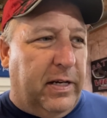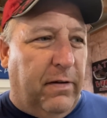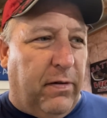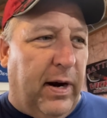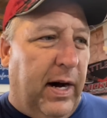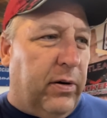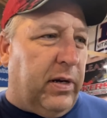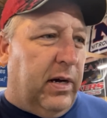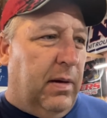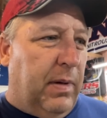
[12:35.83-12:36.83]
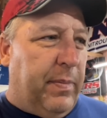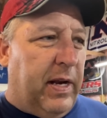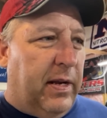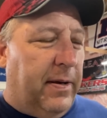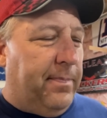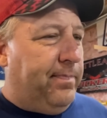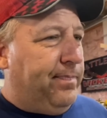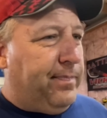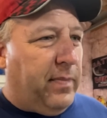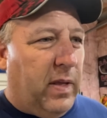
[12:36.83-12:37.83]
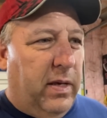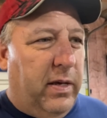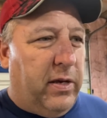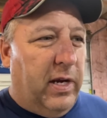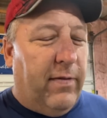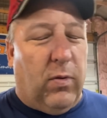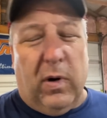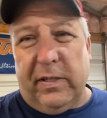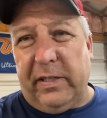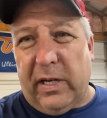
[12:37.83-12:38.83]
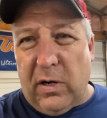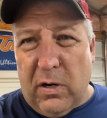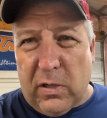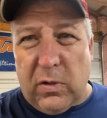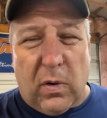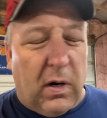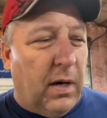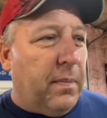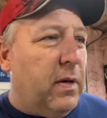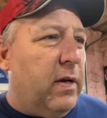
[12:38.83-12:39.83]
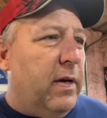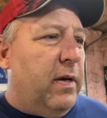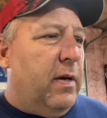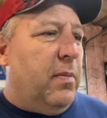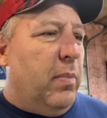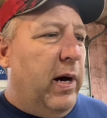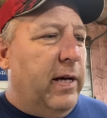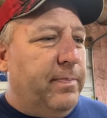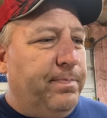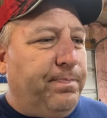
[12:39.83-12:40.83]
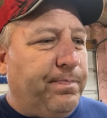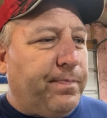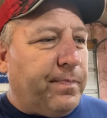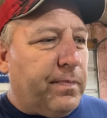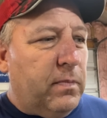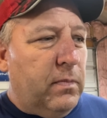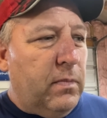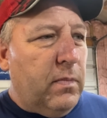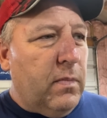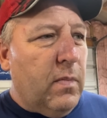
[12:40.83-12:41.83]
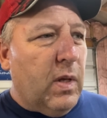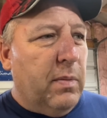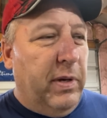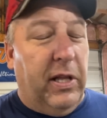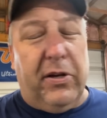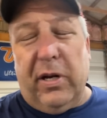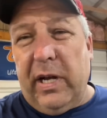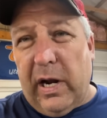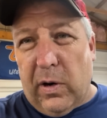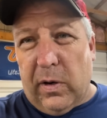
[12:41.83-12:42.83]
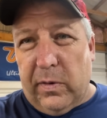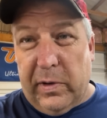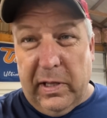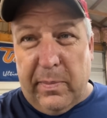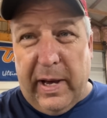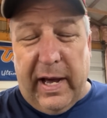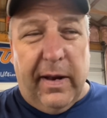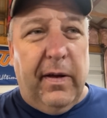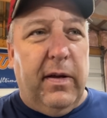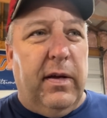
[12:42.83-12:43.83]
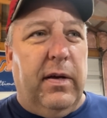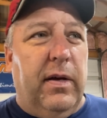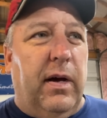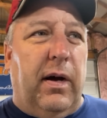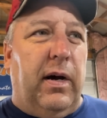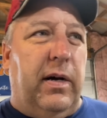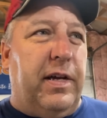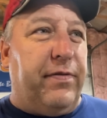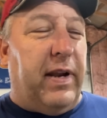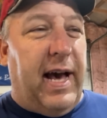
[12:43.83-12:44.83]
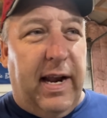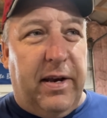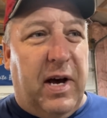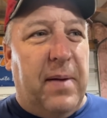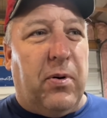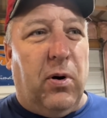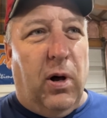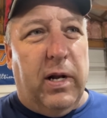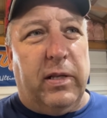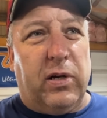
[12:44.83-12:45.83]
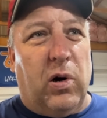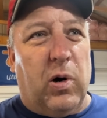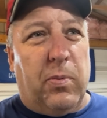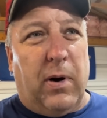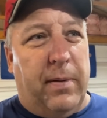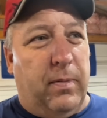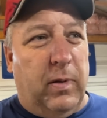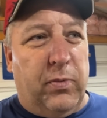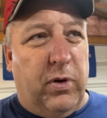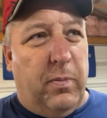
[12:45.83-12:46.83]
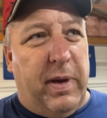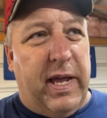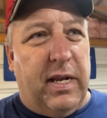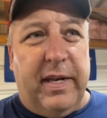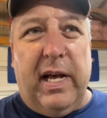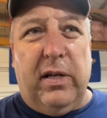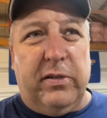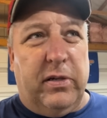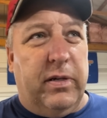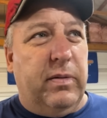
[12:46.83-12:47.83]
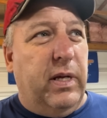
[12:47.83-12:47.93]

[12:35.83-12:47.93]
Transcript: different outcome. I mean, you never want to see a car tore up. But Billy could have got hurt really bad. If it had a diaper on it, the car probably would have made it down to